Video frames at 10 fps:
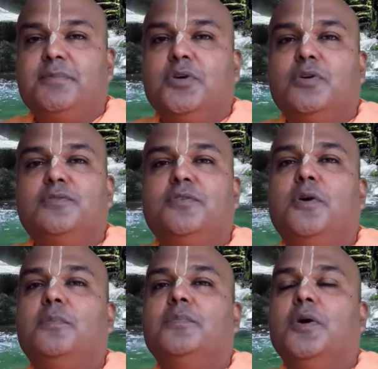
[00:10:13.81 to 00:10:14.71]
pure
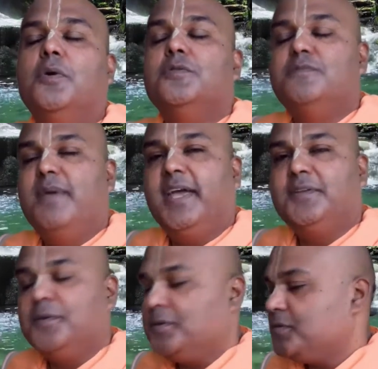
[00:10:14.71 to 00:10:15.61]
form, goes
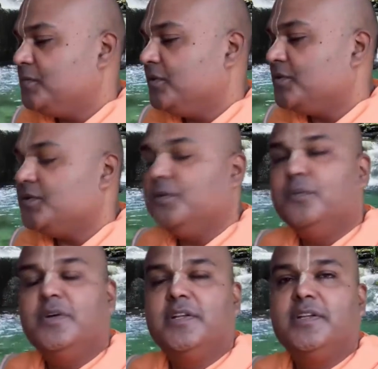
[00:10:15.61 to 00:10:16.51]
back to the spiritual
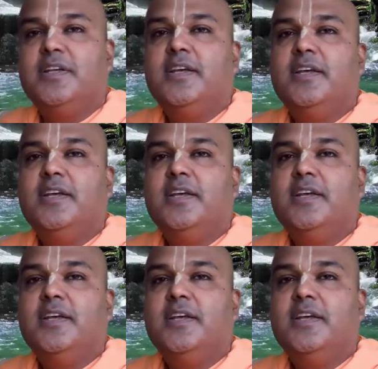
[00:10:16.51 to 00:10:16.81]
world.